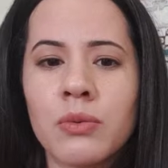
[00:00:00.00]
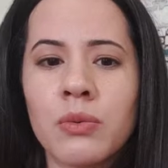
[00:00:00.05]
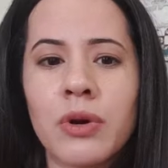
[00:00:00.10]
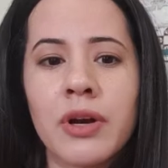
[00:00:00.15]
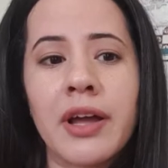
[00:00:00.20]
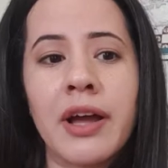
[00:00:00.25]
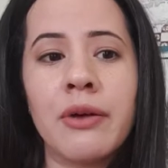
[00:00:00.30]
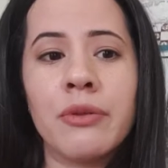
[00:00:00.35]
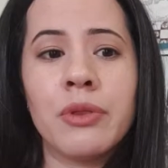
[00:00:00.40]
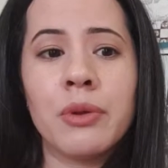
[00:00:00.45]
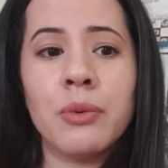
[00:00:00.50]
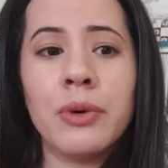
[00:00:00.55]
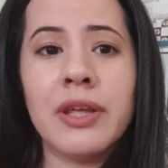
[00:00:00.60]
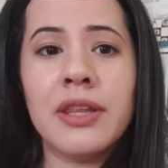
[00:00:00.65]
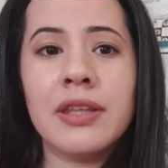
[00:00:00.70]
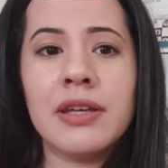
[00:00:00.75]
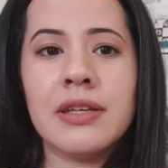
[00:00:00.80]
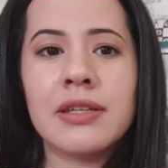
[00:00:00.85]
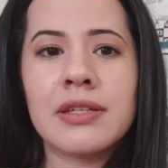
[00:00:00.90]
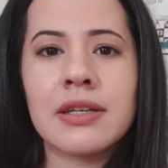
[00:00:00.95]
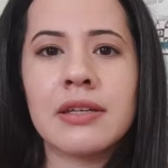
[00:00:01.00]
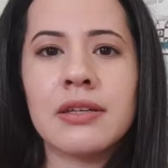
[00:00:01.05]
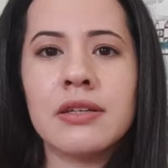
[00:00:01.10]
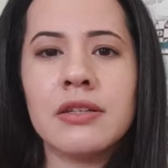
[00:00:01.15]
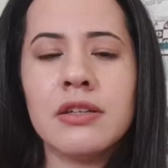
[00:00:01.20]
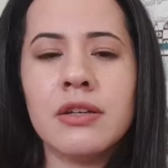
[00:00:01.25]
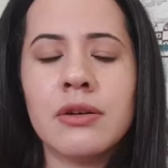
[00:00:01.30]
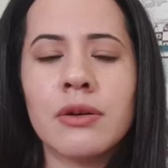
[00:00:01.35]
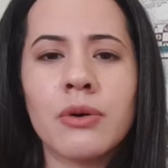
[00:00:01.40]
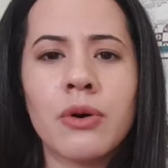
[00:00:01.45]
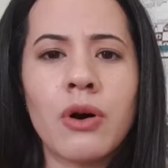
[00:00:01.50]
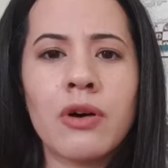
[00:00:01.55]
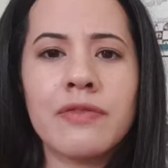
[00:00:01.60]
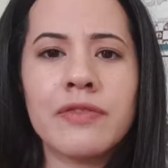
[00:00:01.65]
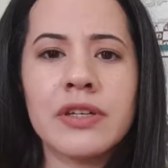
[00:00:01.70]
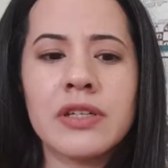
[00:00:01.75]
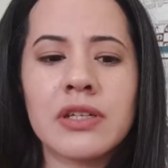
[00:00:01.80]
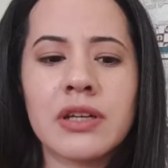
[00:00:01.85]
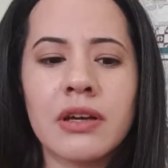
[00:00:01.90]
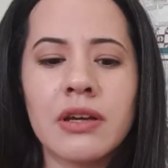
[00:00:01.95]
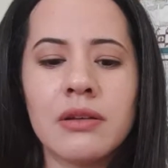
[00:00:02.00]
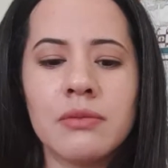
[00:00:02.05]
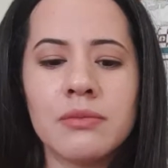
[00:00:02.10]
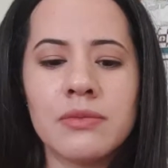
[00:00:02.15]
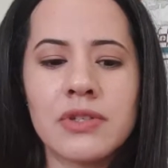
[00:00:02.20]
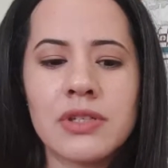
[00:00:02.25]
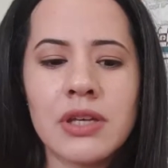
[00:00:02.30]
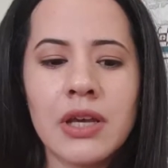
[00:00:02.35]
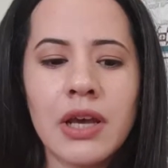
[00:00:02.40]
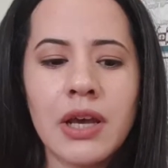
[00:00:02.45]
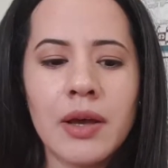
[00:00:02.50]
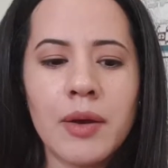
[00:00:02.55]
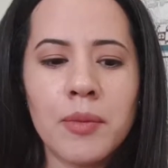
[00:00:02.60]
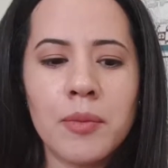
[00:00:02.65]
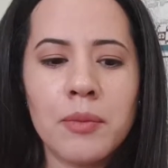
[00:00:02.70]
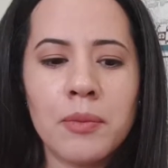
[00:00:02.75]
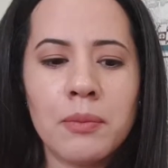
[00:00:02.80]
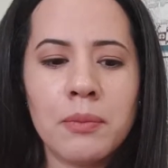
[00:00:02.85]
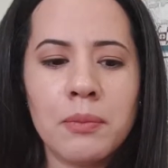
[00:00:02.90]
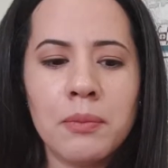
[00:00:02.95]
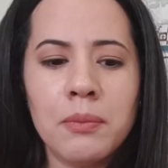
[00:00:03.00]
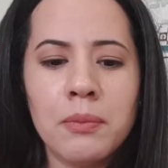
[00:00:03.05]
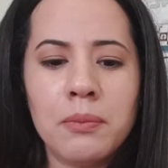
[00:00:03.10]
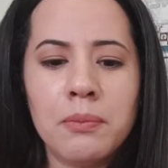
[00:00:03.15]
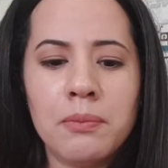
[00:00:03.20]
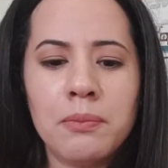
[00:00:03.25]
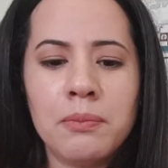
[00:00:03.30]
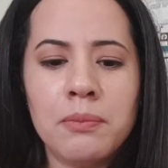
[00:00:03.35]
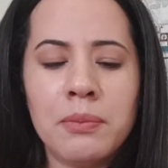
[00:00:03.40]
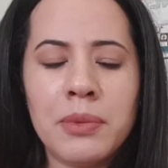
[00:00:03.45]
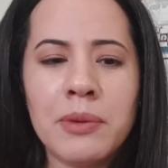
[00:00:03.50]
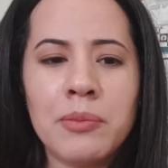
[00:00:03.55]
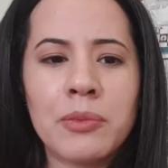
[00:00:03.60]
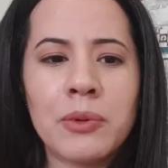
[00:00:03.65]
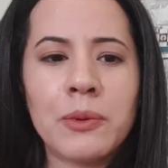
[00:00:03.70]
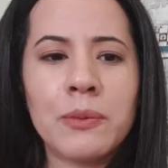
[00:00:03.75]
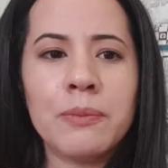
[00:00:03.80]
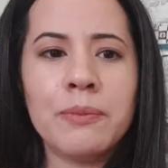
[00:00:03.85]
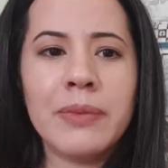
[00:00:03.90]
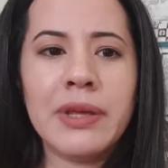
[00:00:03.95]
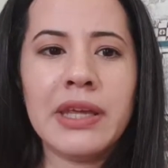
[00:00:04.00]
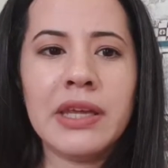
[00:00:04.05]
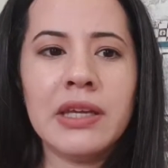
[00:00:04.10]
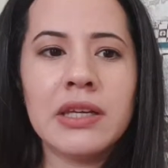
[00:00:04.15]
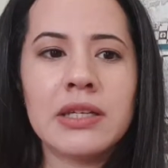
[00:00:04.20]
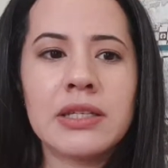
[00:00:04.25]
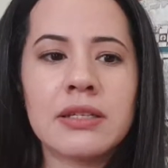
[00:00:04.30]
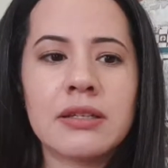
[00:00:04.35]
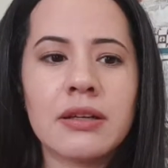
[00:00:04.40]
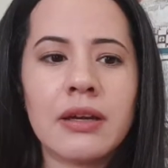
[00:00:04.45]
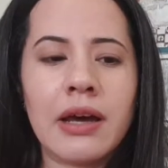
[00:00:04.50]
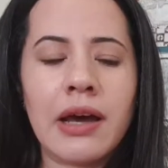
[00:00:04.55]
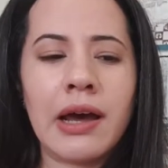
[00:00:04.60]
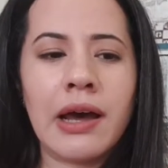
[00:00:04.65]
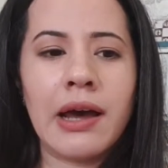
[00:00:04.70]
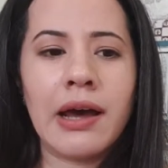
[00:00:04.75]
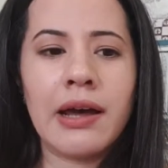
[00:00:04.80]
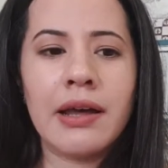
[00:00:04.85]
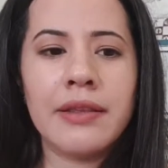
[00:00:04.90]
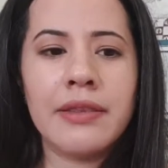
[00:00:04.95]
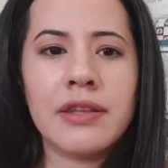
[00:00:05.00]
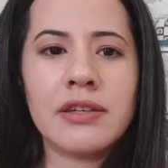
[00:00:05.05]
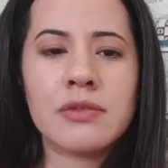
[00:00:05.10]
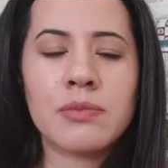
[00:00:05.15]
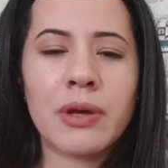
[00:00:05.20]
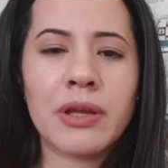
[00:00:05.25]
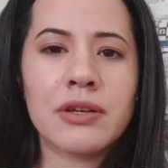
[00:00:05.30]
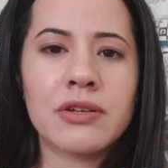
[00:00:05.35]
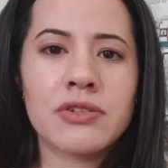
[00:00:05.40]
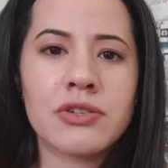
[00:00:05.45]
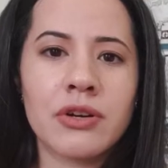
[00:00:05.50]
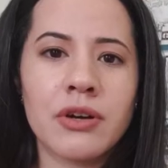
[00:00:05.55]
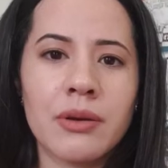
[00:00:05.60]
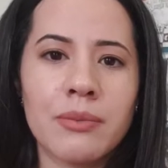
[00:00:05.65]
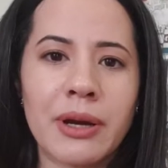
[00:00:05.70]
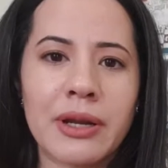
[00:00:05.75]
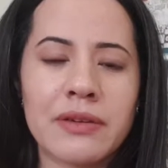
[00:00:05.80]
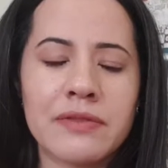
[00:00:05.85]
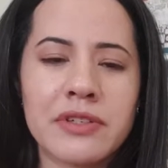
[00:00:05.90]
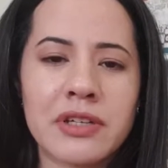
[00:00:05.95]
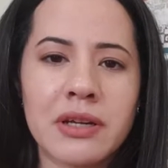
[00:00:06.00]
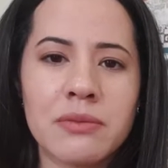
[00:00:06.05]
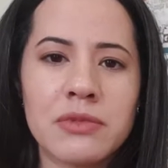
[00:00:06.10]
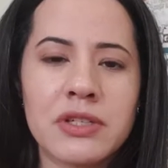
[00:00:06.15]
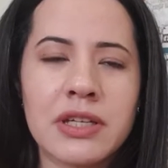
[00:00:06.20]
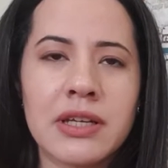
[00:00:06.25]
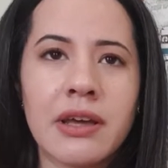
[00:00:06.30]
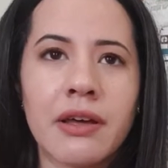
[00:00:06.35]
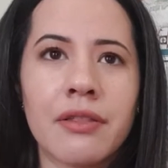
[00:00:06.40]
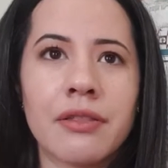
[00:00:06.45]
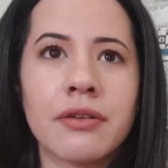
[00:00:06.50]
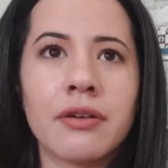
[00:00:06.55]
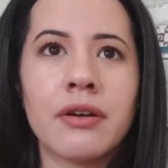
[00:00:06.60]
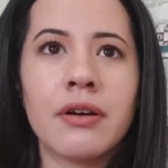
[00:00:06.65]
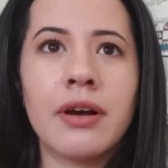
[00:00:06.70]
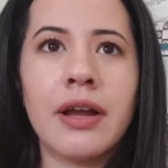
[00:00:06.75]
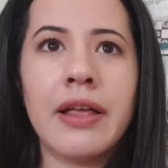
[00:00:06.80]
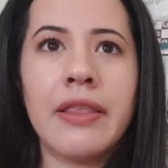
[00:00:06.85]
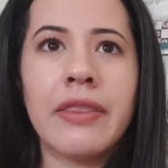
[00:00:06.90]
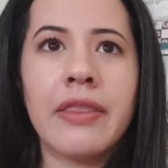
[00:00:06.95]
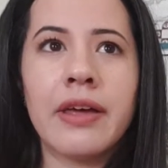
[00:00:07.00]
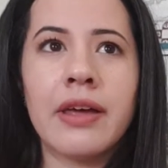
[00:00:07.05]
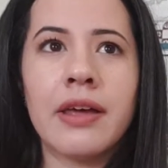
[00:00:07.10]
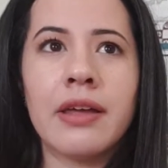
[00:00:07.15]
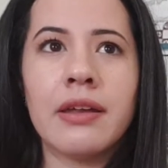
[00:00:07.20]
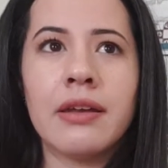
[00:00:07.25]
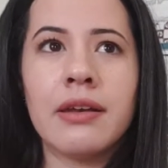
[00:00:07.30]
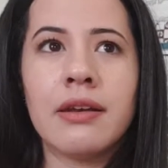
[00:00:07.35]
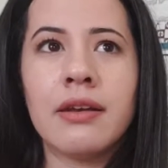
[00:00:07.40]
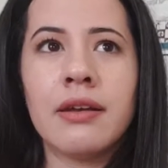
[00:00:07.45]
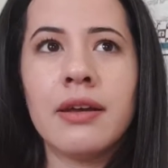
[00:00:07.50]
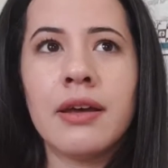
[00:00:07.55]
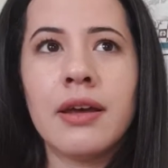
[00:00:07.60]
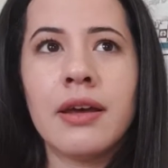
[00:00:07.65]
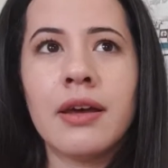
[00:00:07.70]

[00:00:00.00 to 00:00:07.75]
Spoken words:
work out the way they did. You know, oftentimes people meet and they spend a certain amount of time together, and then